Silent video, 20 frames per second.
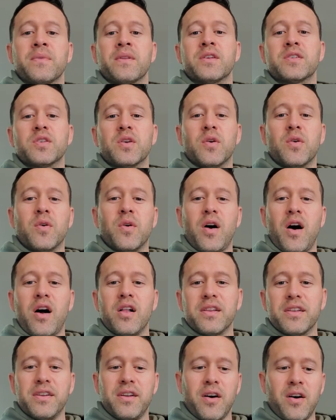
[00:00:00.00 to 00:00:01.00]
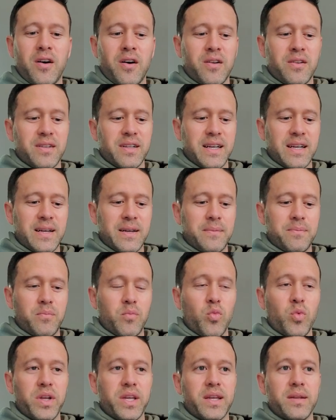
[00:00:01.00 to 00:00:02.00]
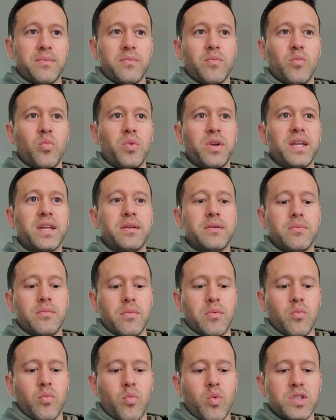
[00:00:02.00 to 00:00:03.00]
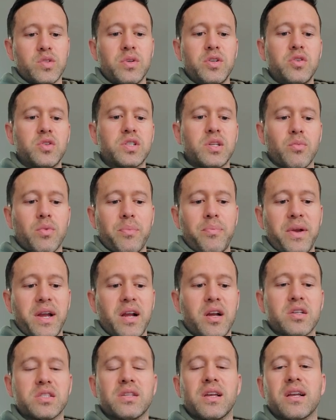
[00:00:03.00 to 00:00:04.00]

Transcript: So all in all, um, we can we can once we do some repairs,